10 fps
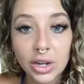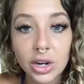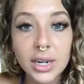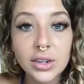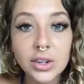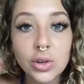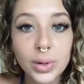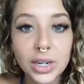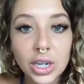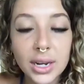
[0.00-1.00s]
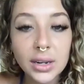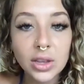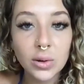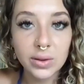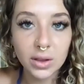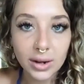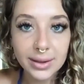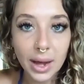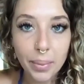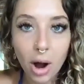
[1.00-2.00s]
Your intuition, those
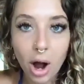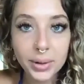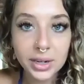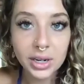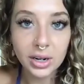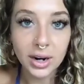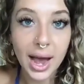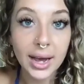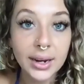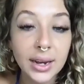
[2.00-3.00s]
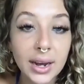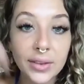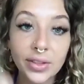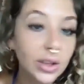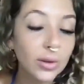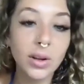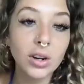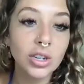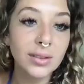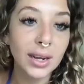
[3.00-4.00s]
thoughts that pop into your head, those
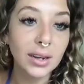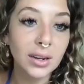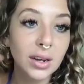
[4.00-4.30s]
aren't just like